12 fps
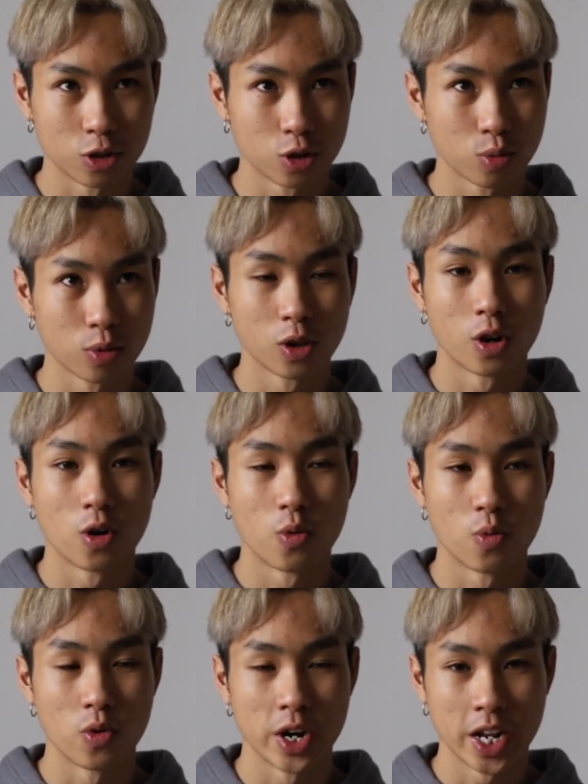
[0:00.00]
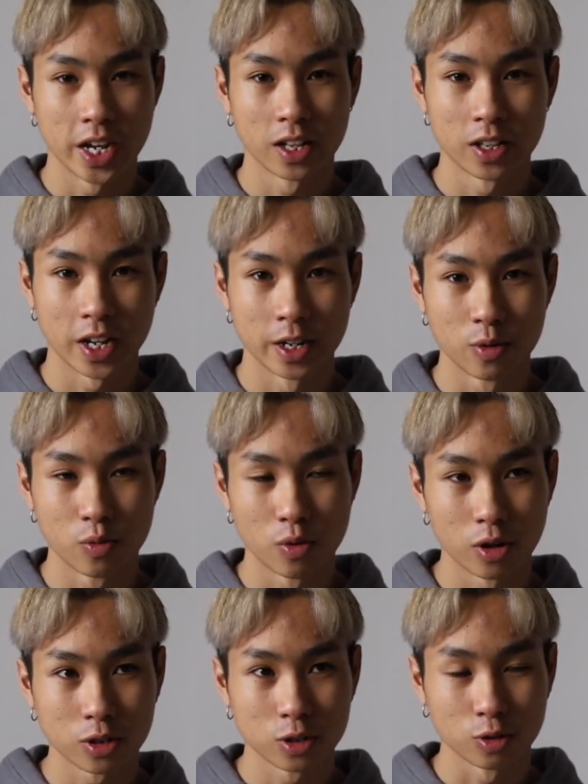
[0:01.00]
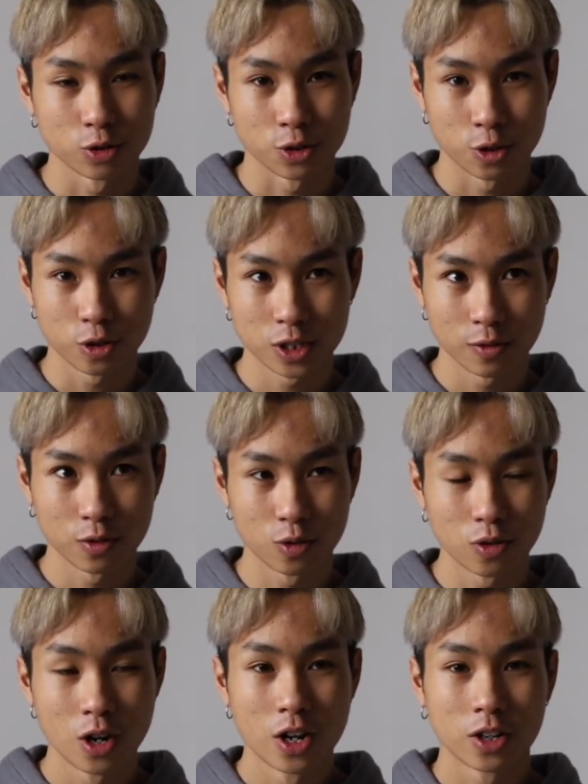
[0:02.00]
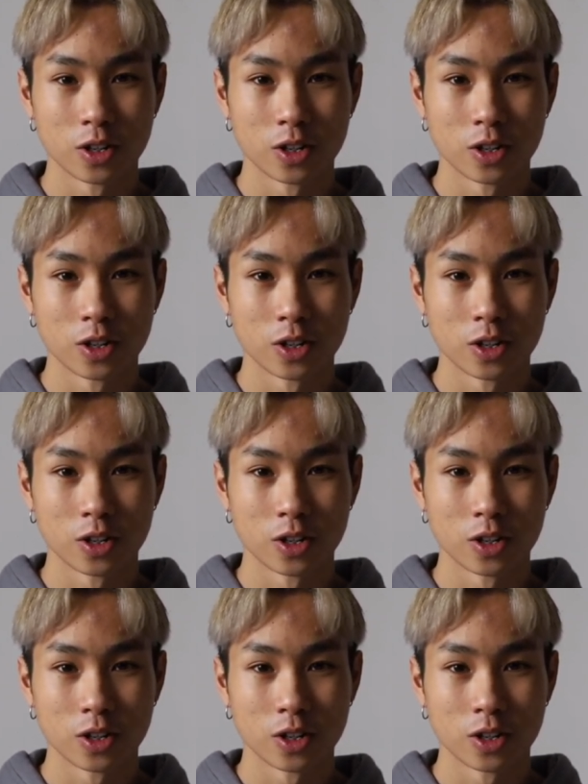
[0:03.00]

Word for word: You will nail and rock those looks if you're